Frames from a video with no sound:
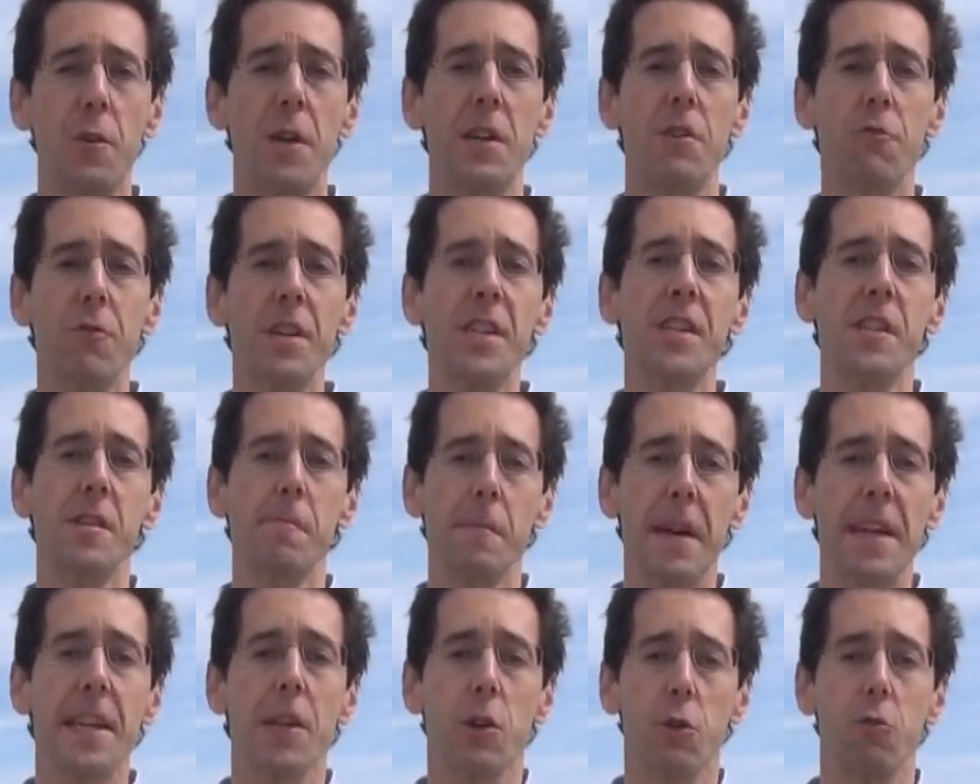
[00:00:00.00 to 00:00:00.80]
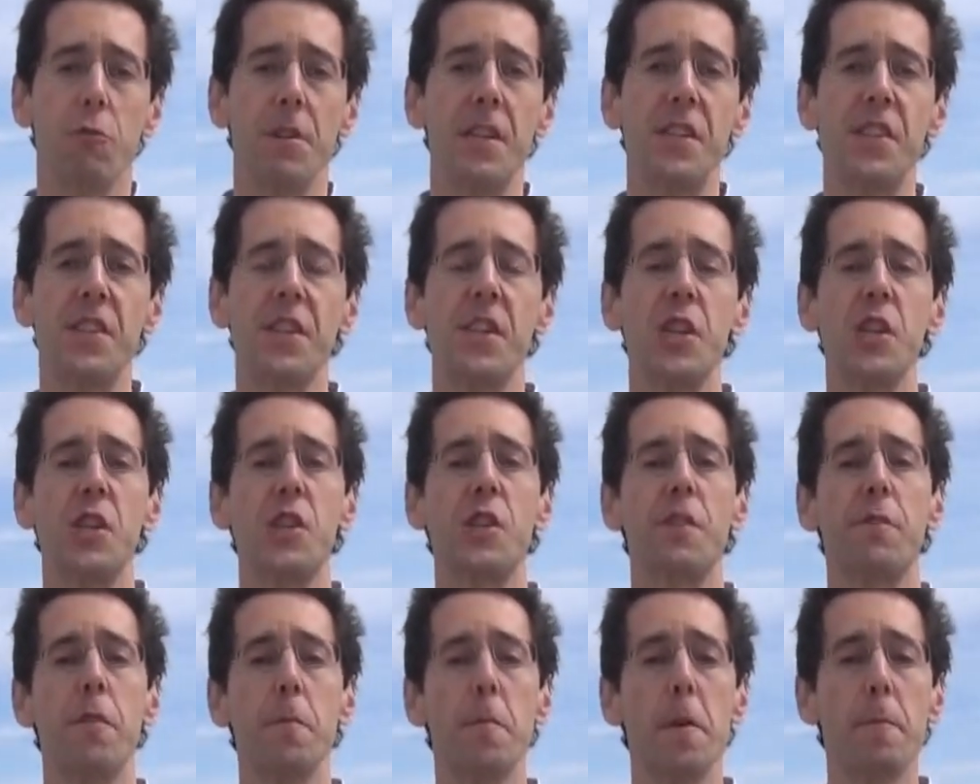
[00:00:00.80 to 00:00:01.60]
in recent medical
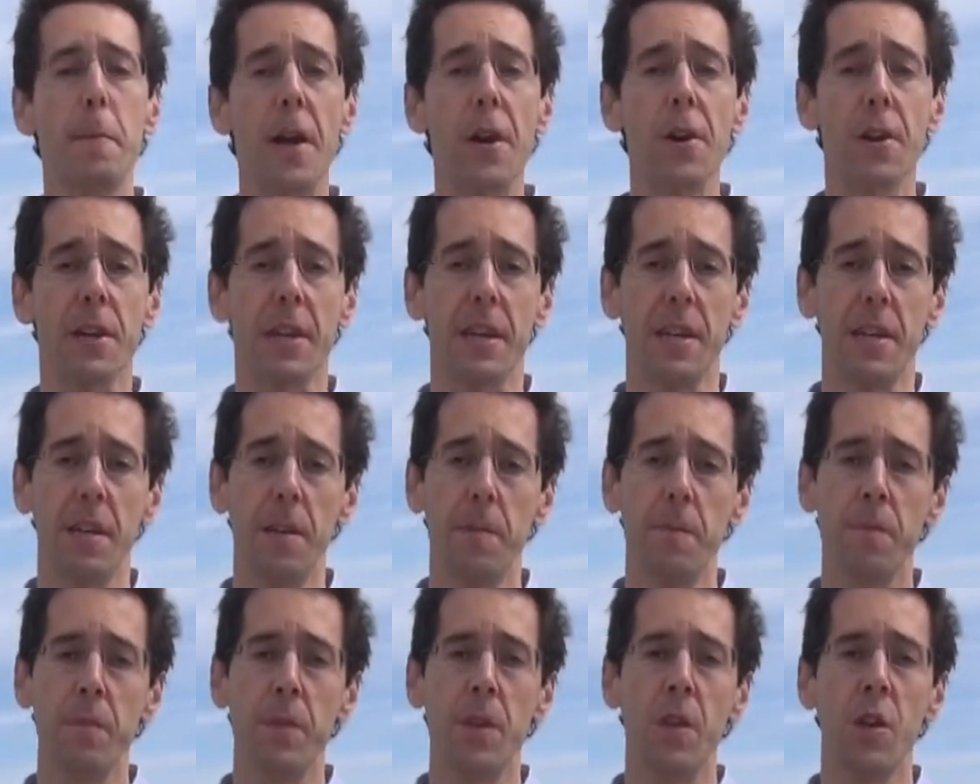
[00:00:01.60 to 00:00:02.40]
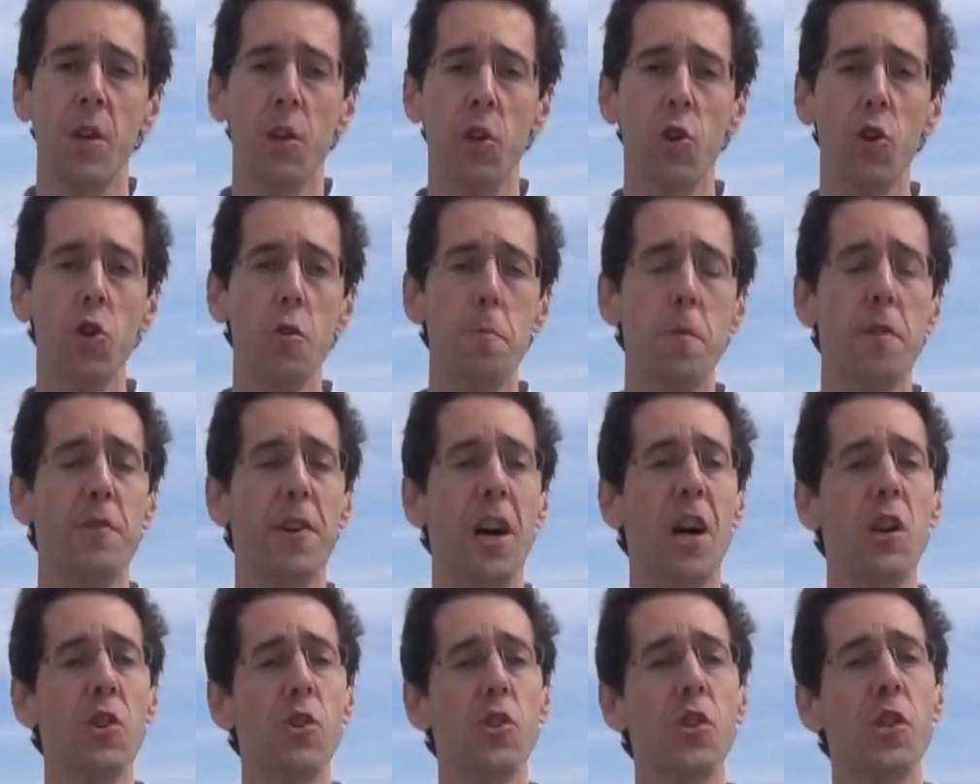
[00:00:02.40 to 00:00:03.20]
research from America, a group of
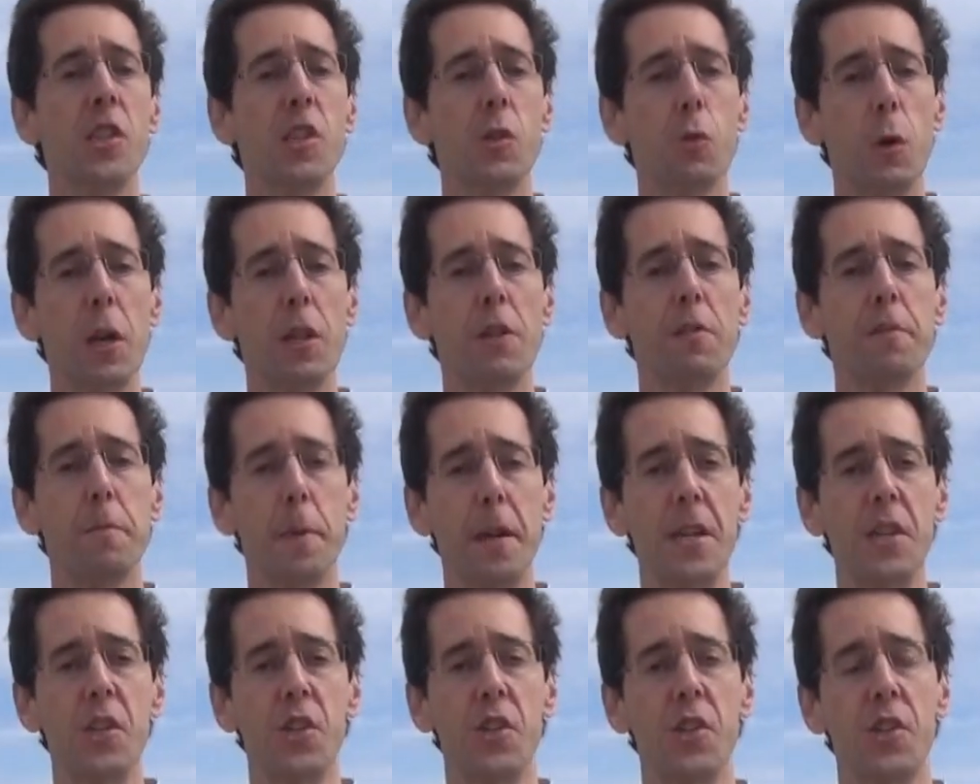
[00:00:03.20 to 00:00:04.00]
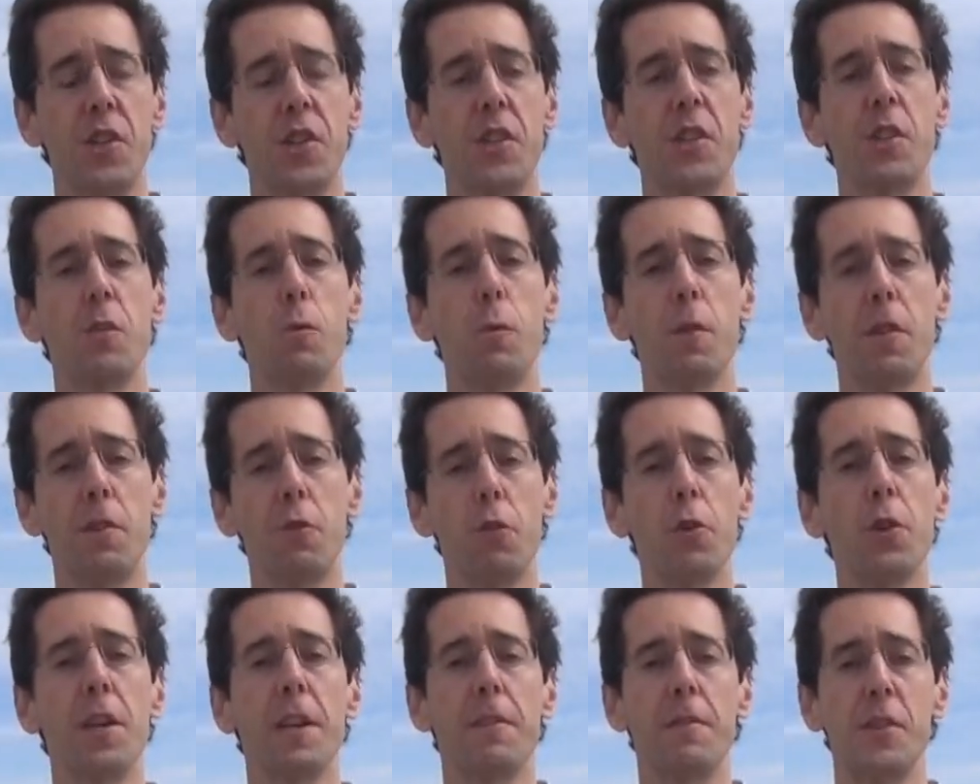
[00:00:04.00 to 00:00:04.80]
112 patients with
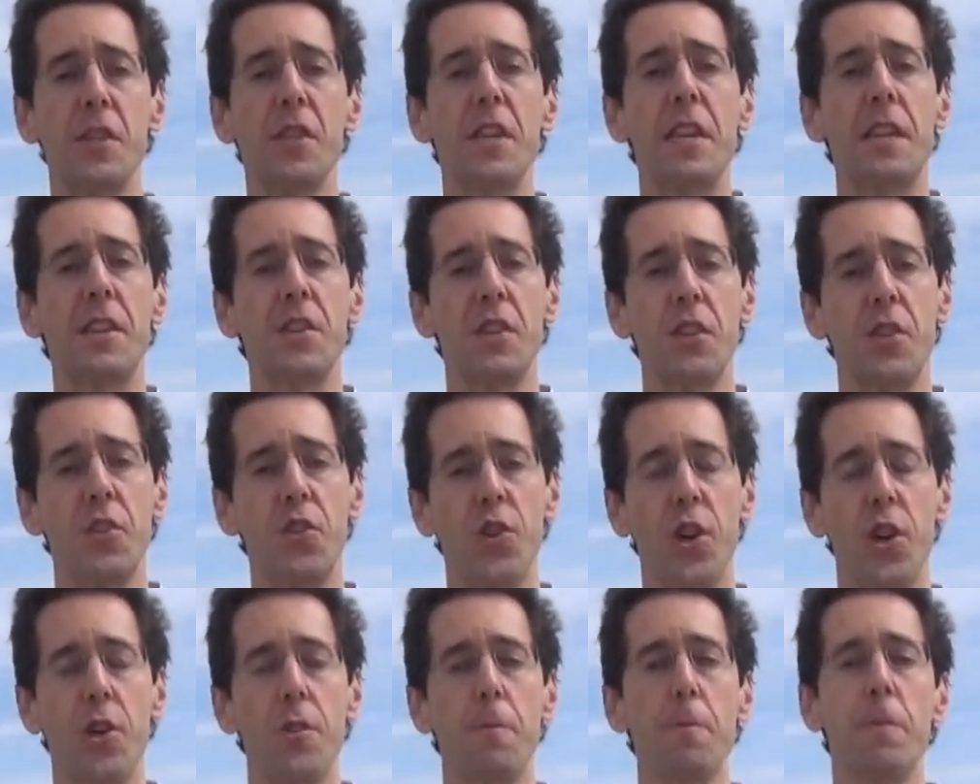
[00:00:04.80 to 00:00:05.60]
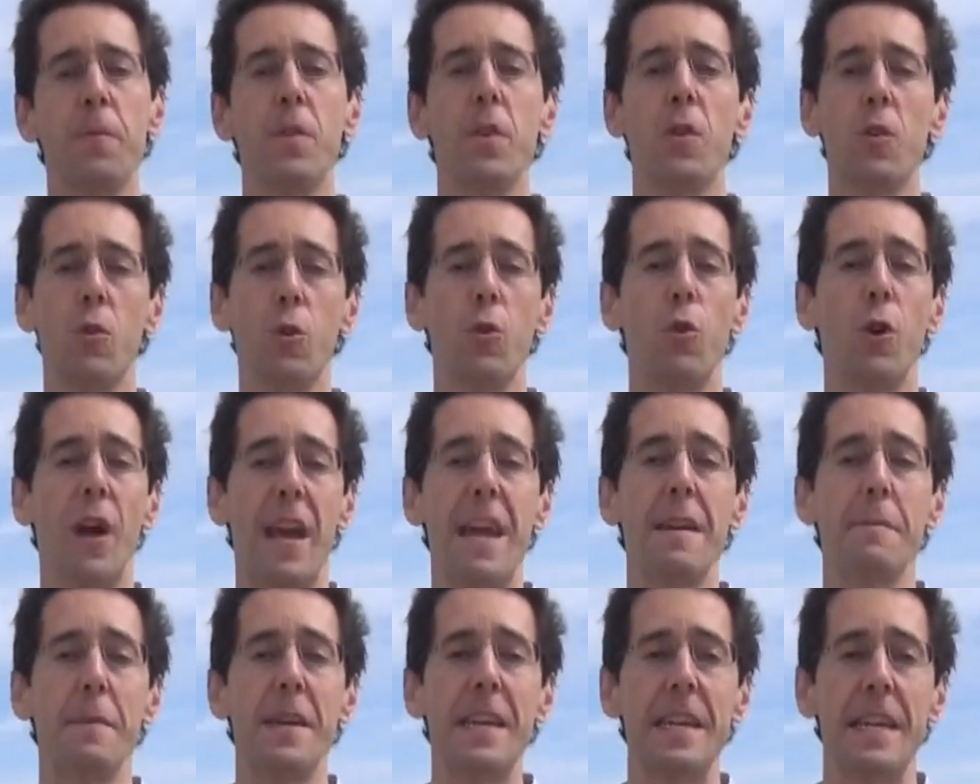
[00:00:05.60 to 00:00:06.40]
chronic fatigue syndrome, or
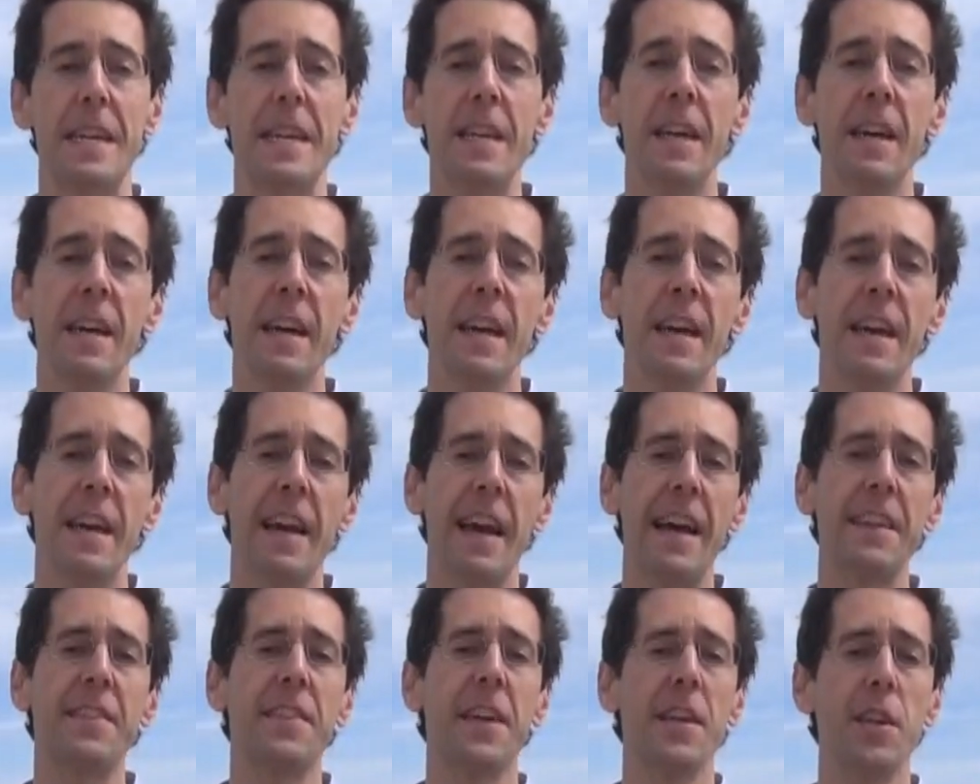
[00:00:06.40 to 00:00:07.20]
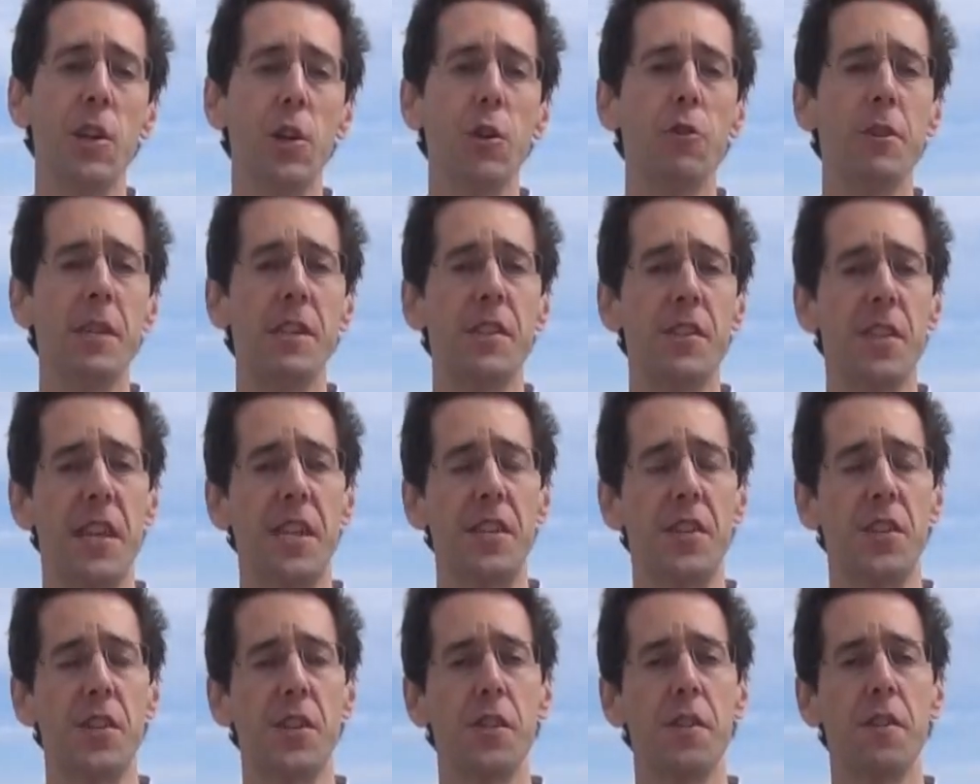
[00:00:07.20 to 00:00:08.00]
ME, had their urine
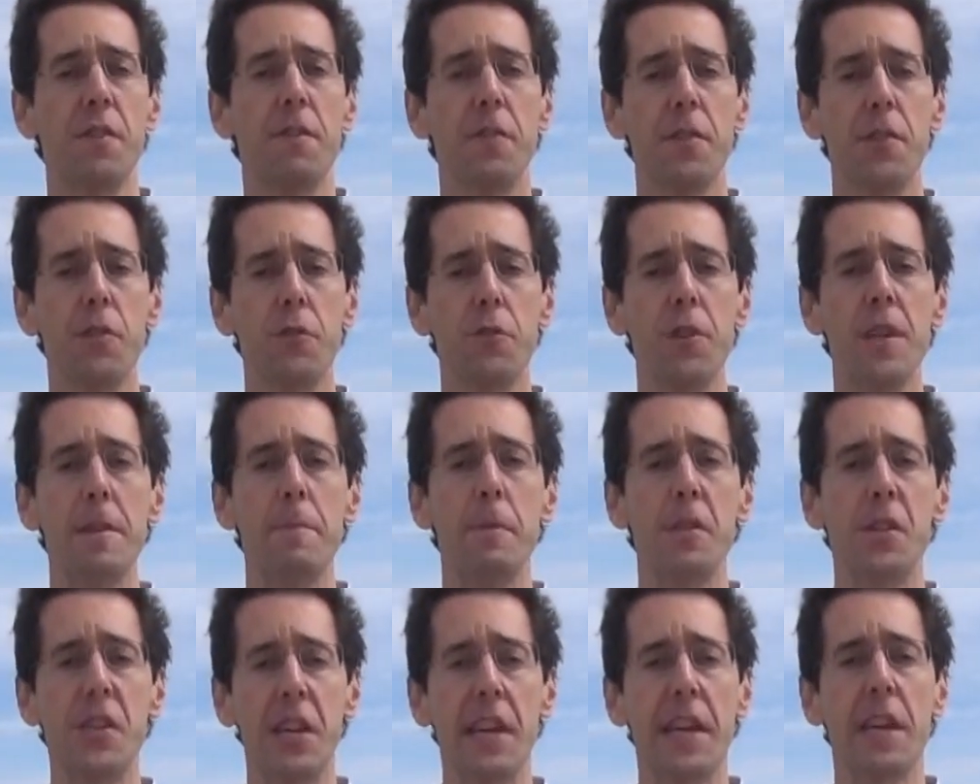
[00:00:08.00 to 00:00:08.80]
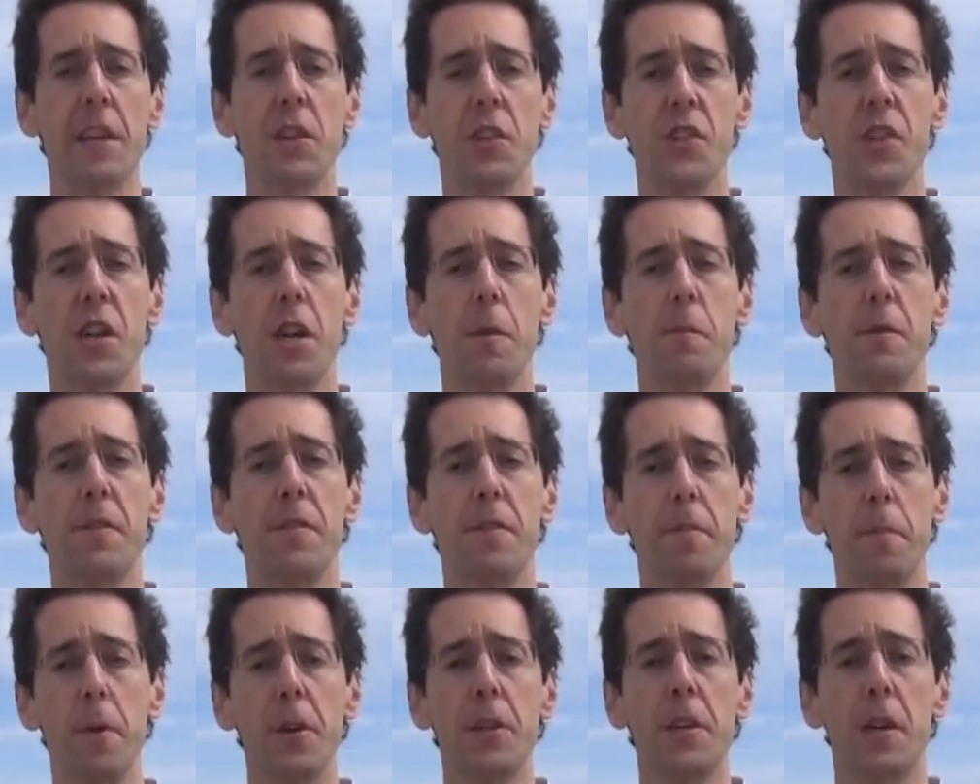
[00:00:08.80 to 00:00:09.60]
tested for 3 particular types
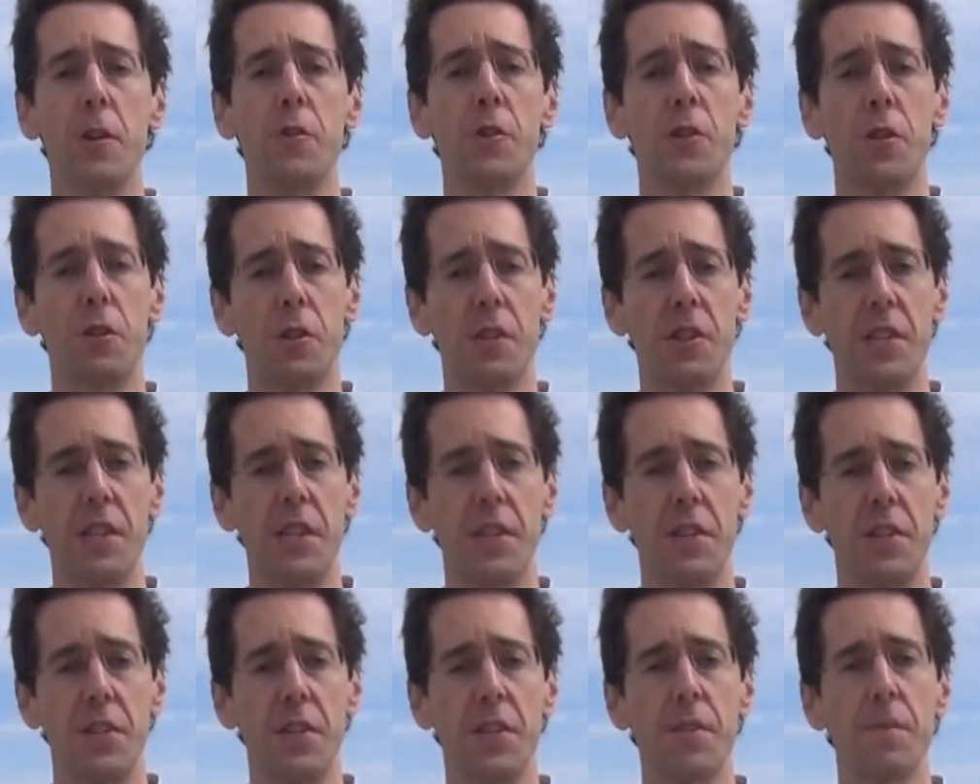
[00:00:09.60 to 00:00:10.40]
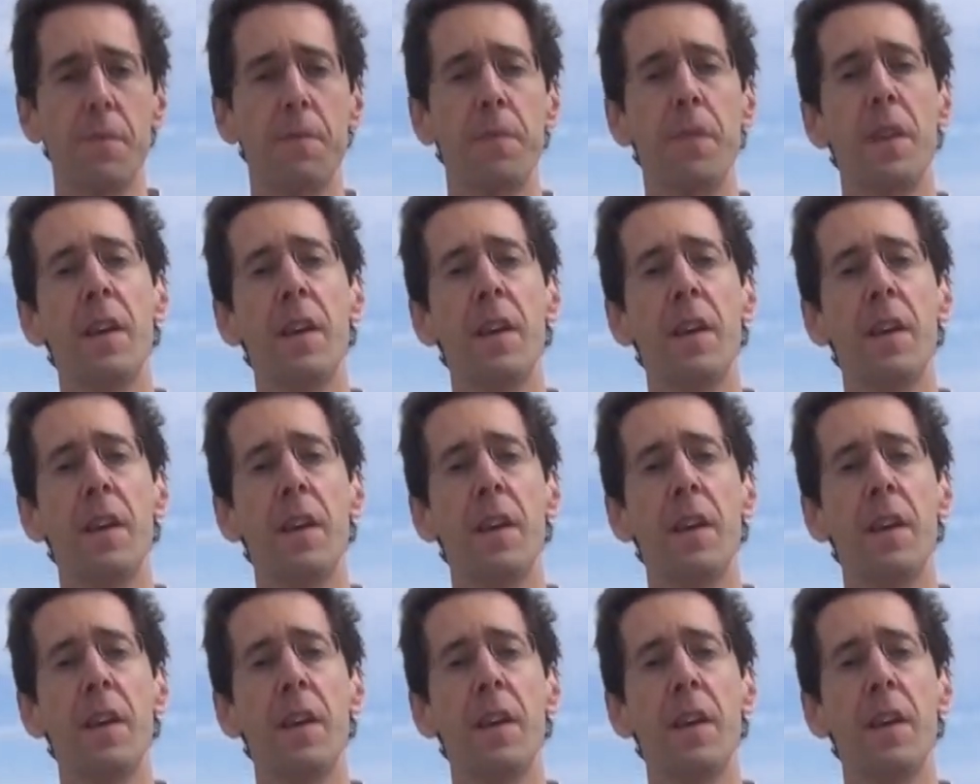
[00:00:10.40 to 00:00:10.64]
of mycotoxins.